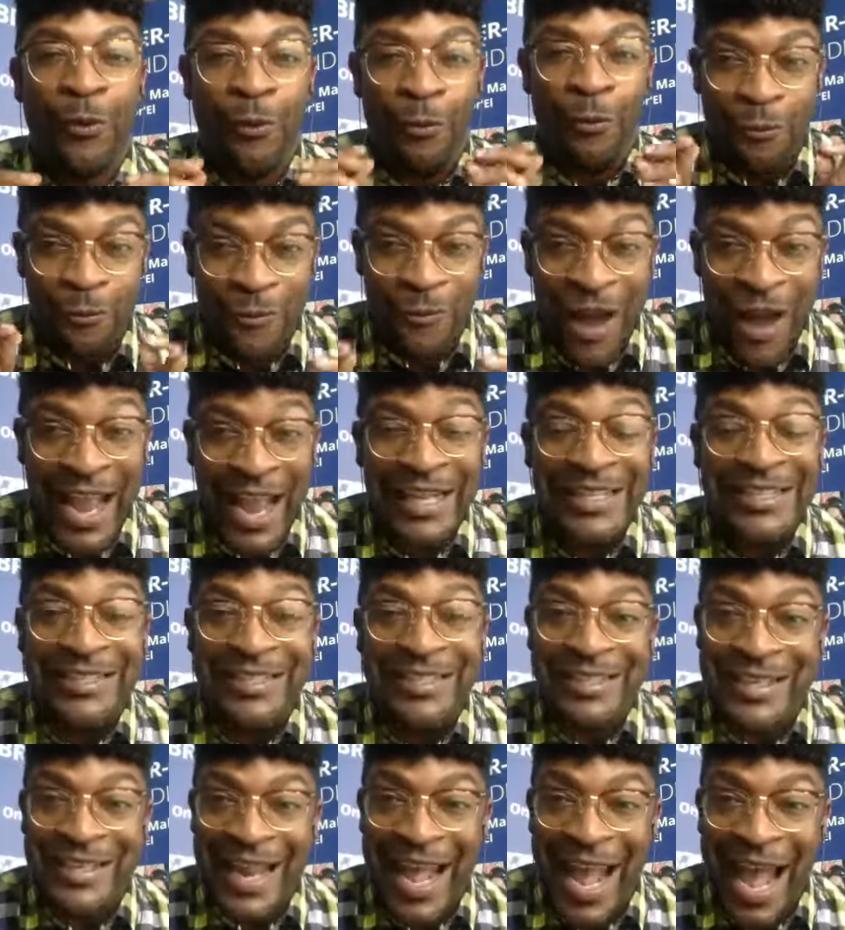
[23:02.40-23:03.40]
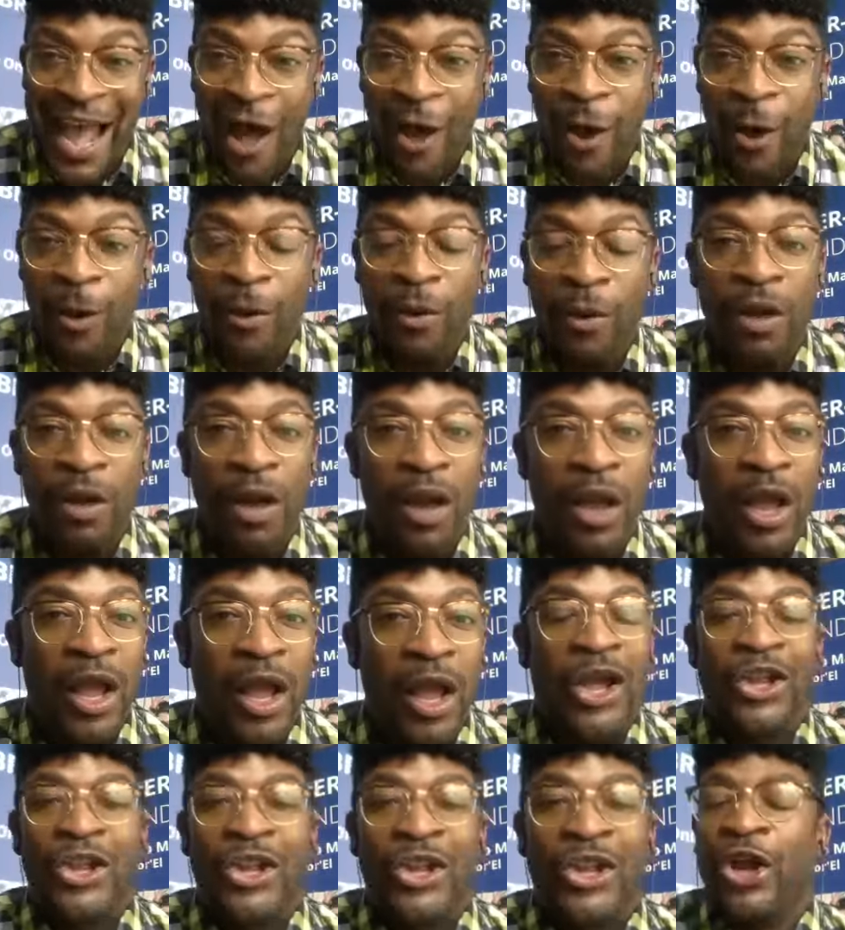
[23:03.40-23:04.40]
right now,
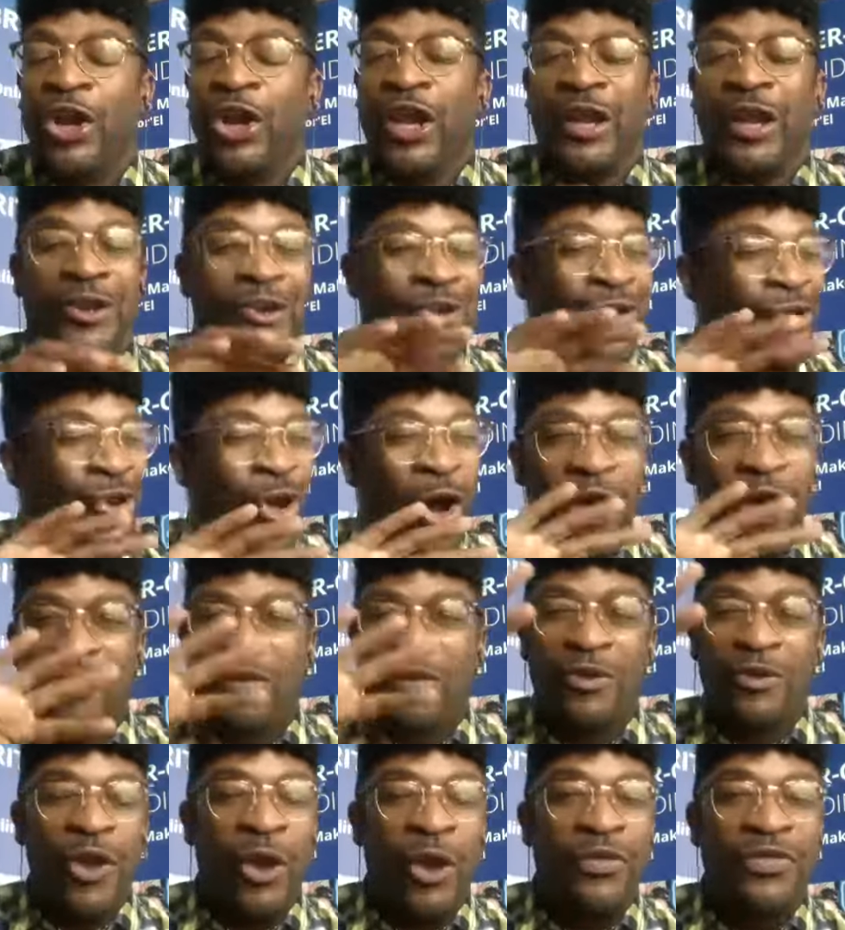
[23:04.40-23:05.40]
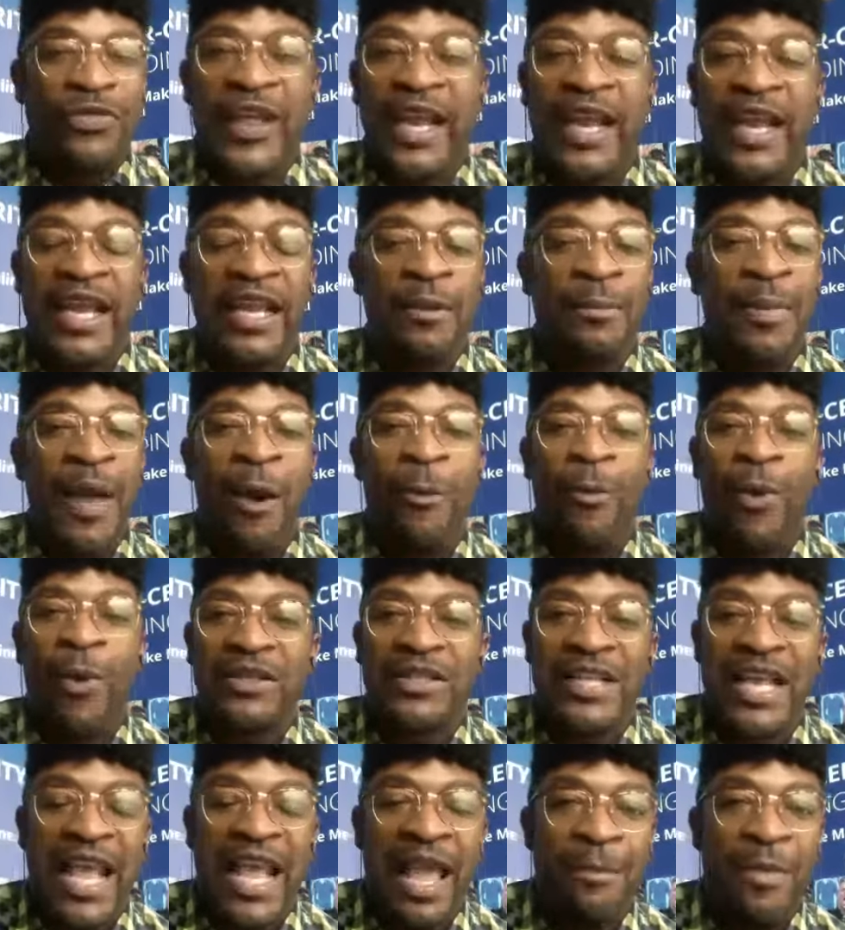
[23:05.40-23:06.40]
not thinking about
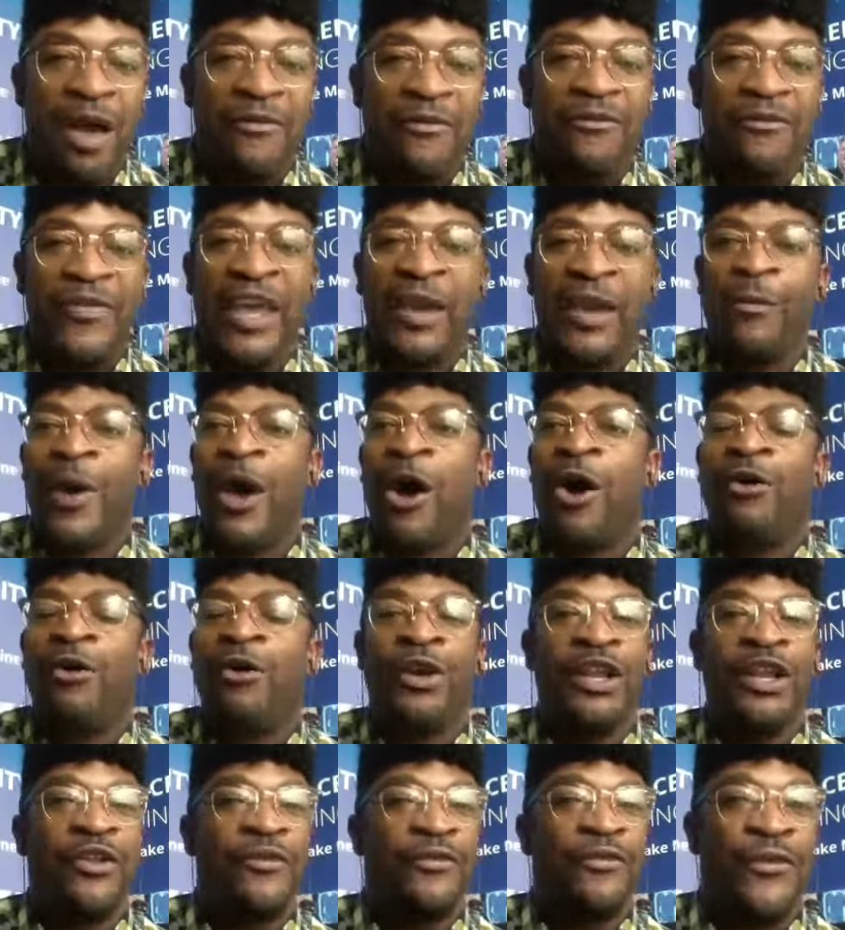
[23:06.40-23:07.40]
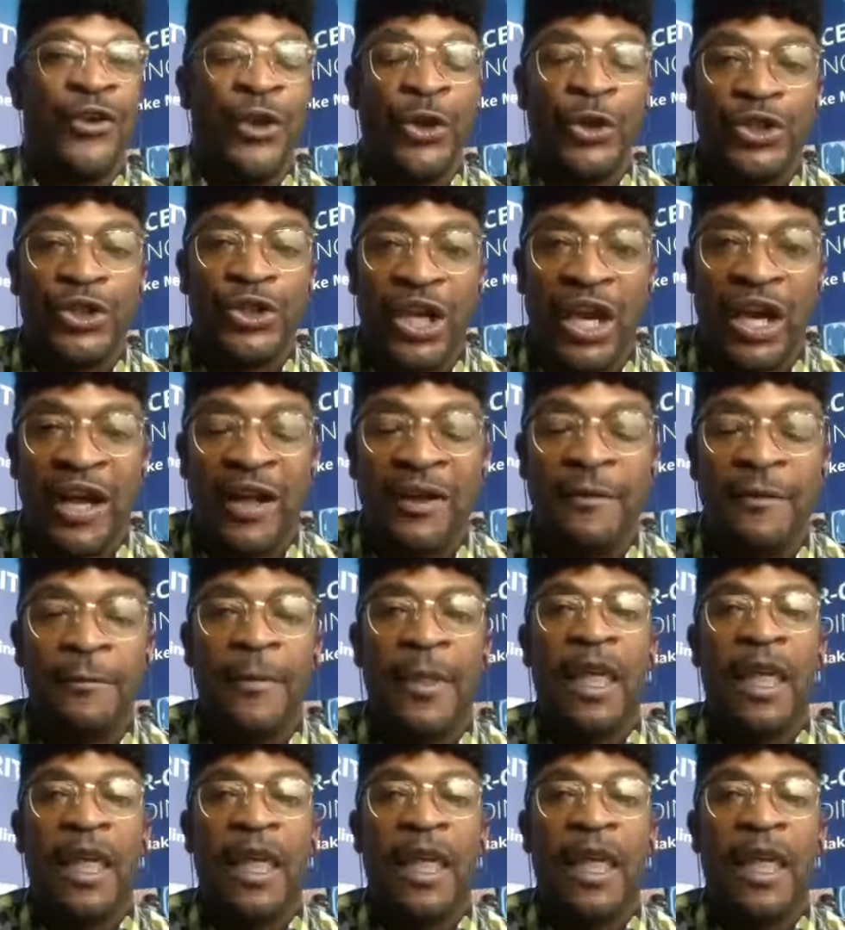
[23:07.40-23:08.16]
once I get my feet wet or in the future,